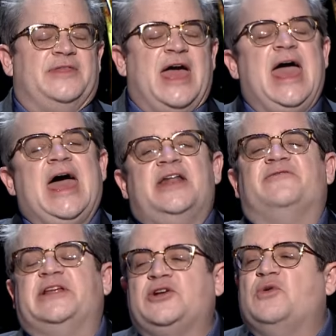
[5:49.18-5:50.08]
the head of
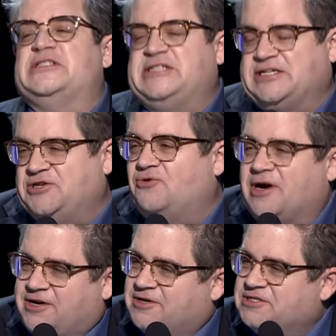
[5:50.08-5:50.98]
linguistics at
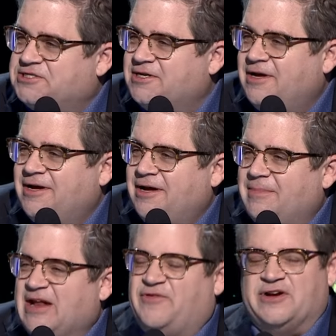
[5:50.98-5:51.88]
Rutgers
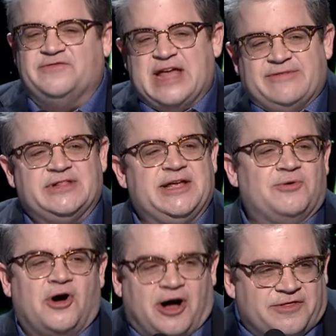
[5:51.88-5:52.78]
made fun of David Lee
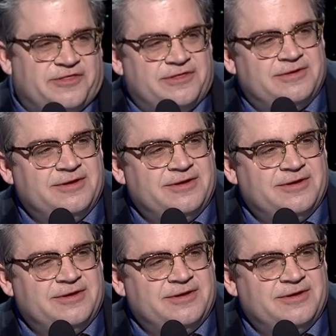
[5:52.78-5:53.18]
Roth.